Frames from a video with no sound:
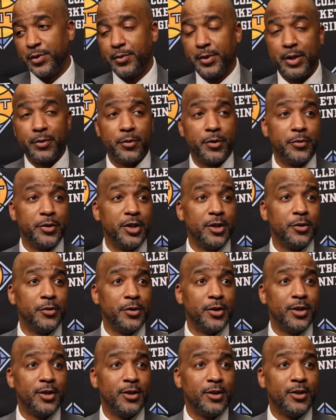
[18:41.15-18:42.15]
Man, what are we
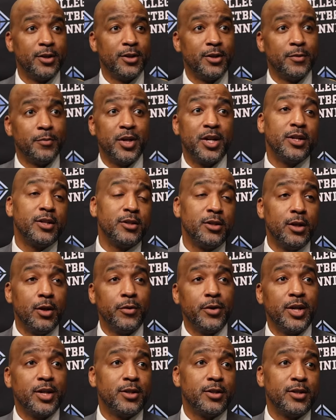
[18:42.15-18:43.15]
doing? But you
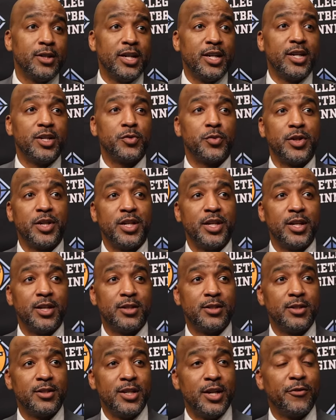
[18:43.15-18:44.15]
know what? It is what it
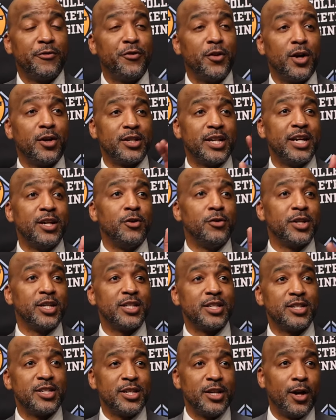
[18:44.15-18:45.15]
is. Their fault. They don't
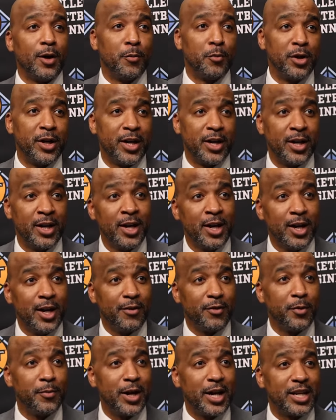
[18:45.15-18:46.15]
get to see our brand.
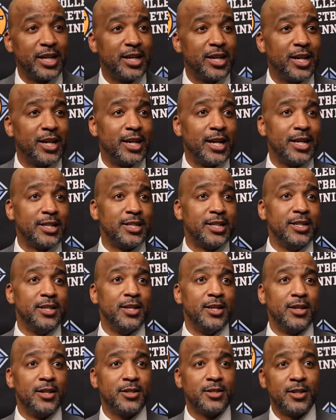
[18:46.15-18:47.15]
Everybody in the NIT
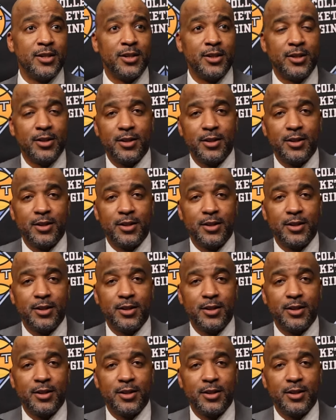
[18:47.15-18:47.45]
does.